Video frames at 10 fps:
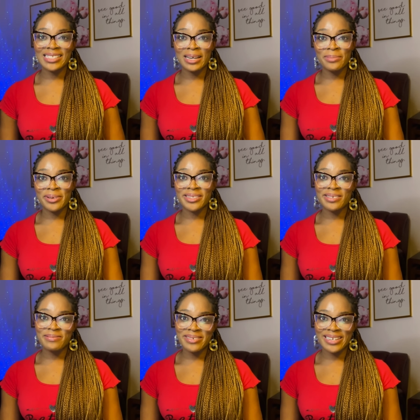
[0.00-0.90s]
abroad to
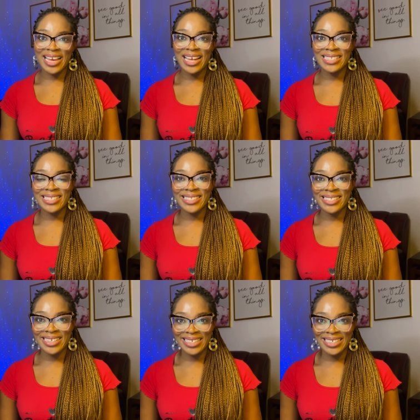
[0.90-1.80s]
work and to
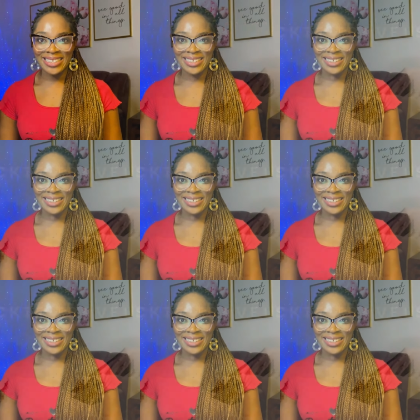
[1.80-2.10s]
study.